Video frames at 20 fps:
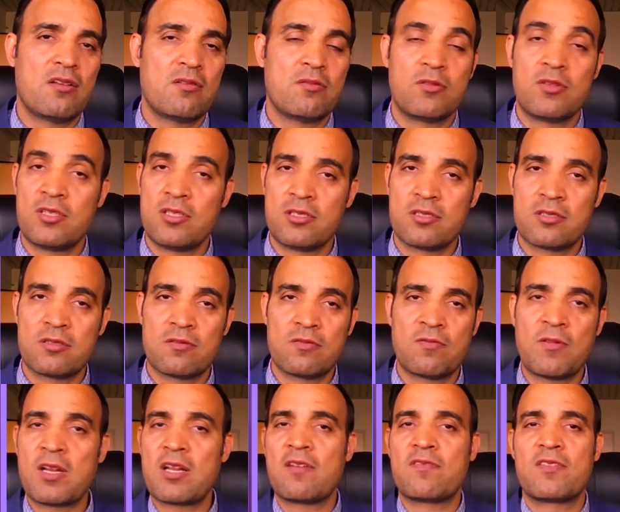is
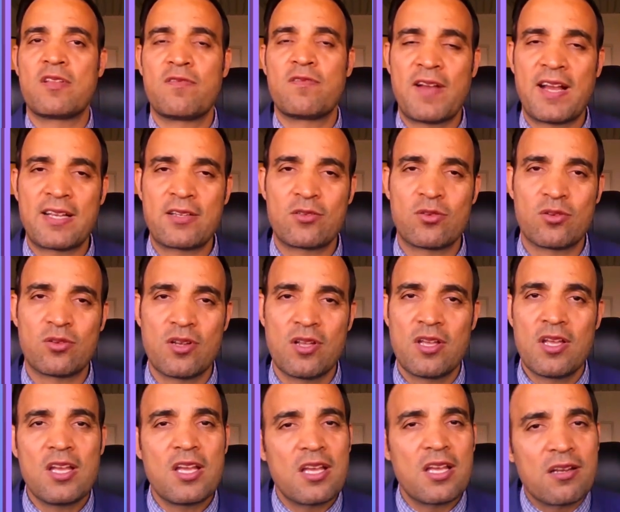one of the factors,
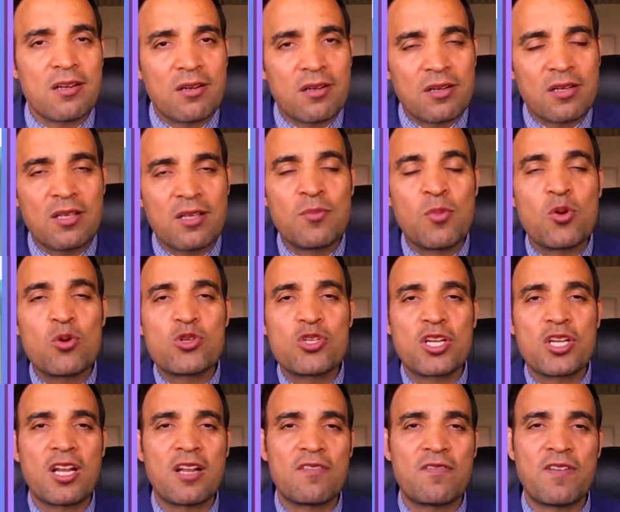
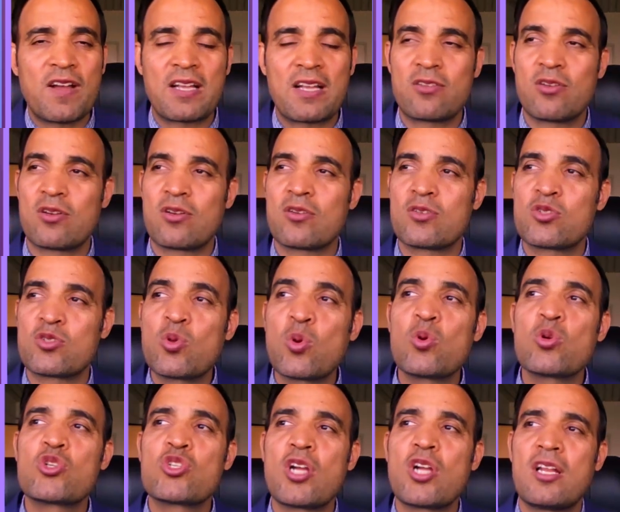emotional factor,
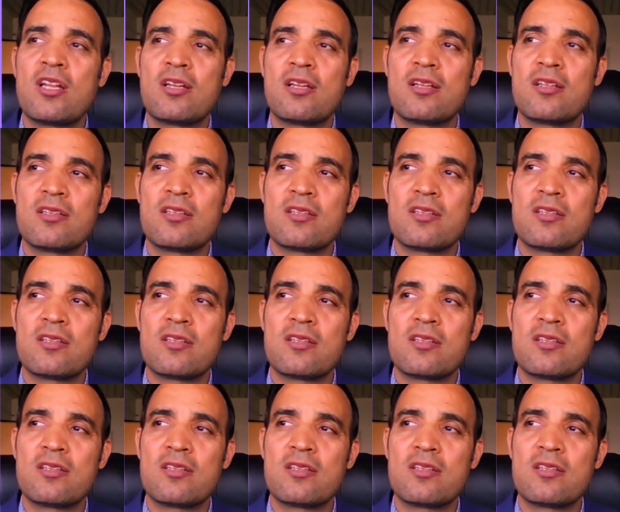social